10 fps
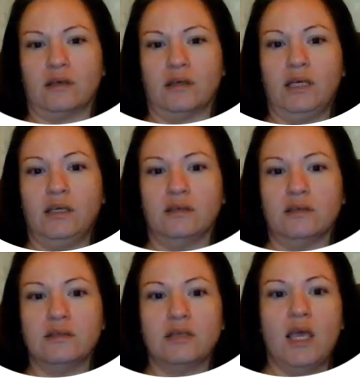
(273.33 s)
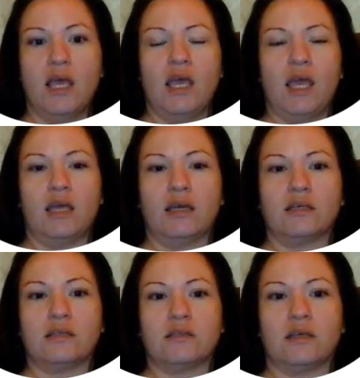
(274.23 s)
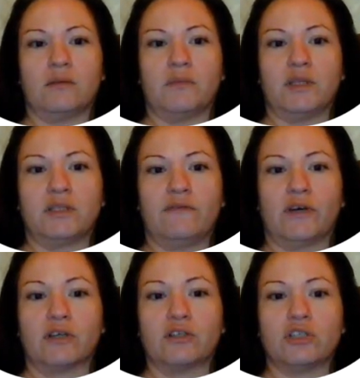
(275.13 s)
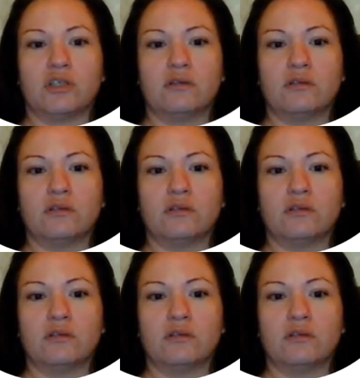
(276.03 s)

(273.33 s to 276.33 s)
is and its function.